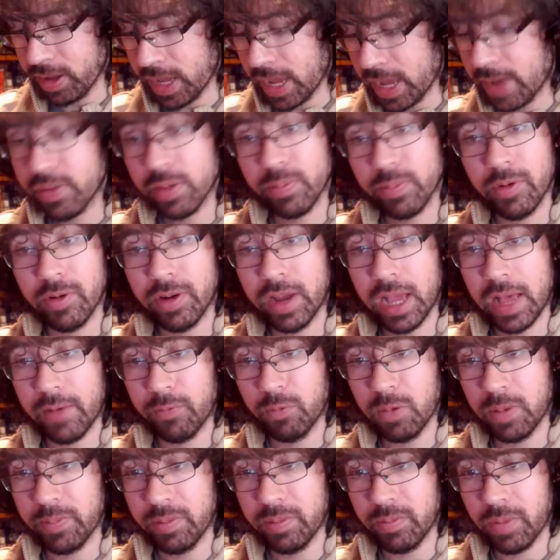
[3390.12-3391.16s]
a half-spirit,
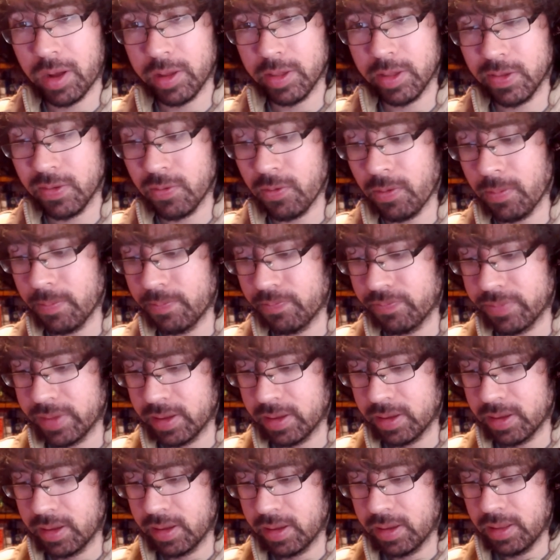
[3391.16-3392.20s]
half-weapon monster.
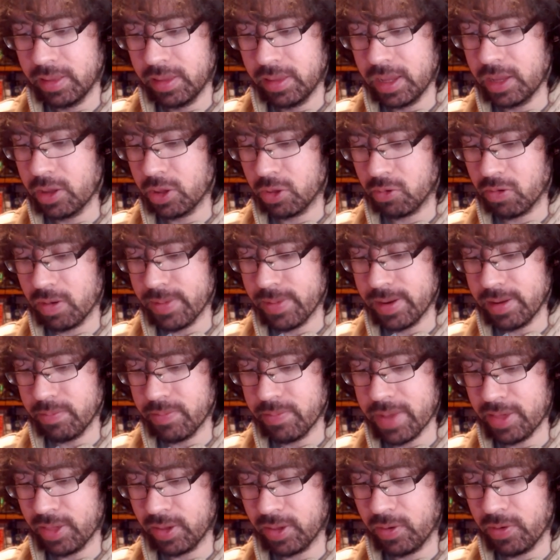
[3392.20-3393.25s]
The indiscriminate
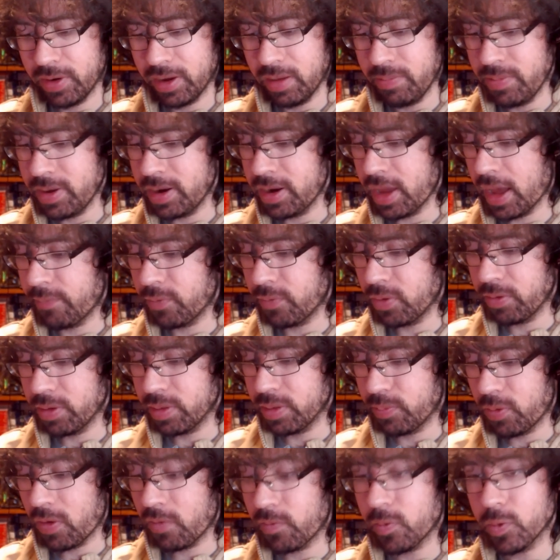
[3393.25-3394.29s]
massacre committed after its
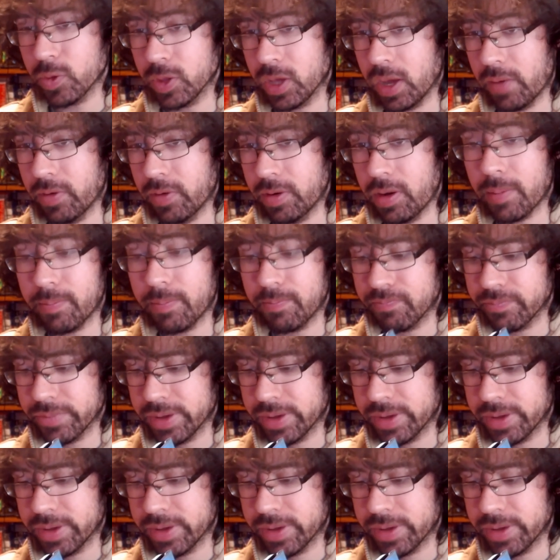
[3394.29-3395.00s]
birth was covered up